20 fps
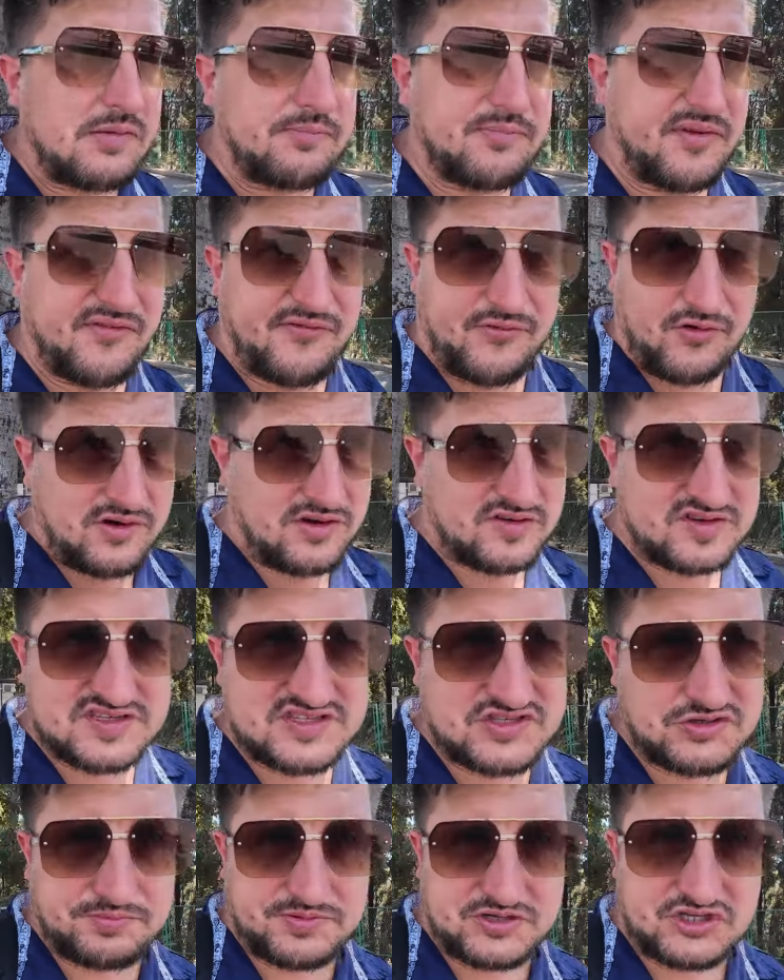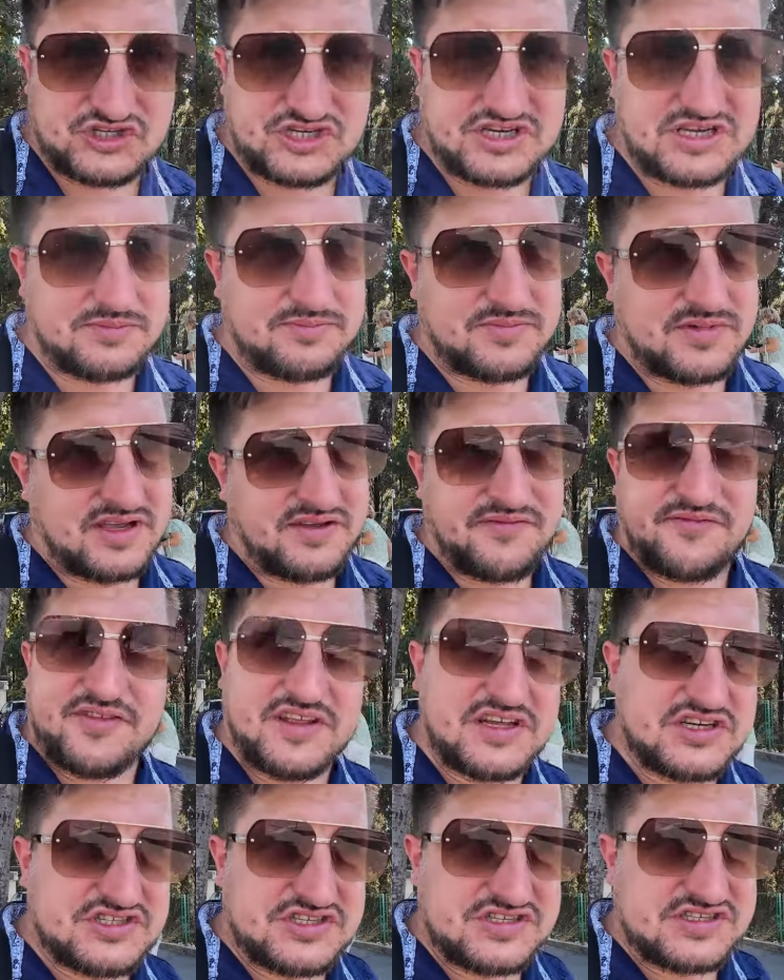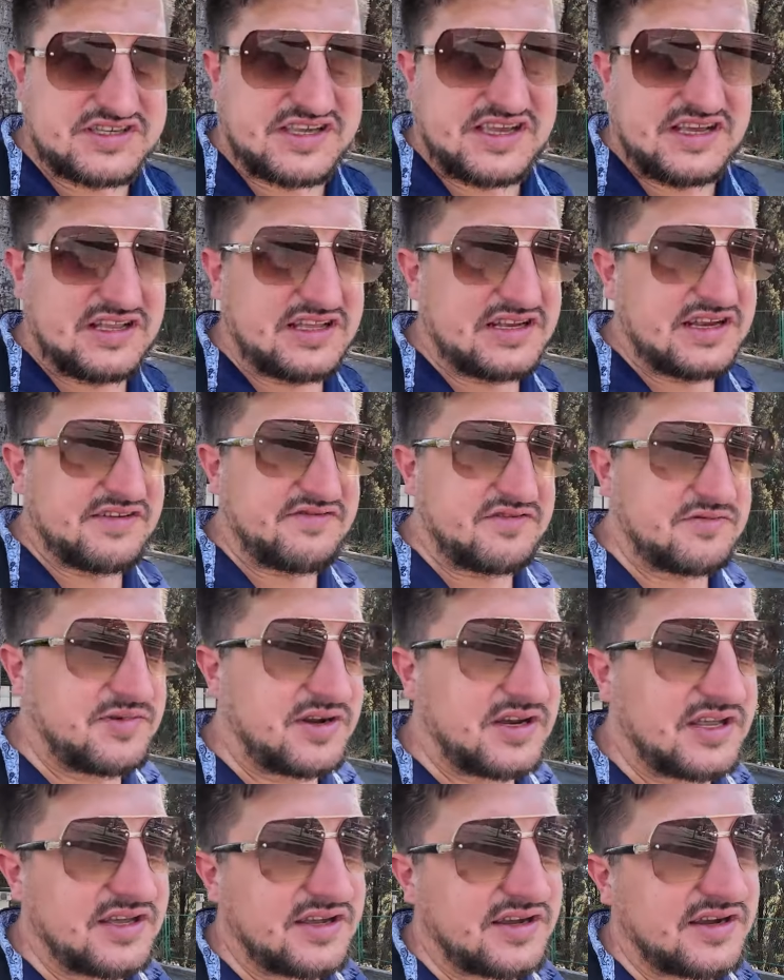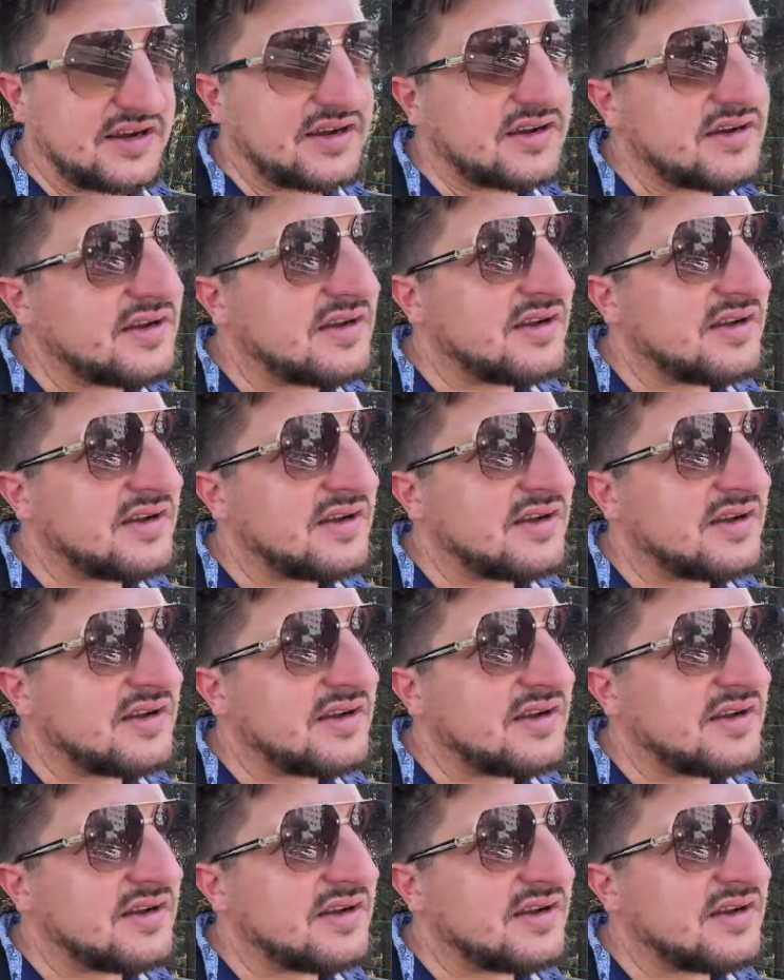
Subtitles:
before it was super cheap. Inflation's killing everybody here.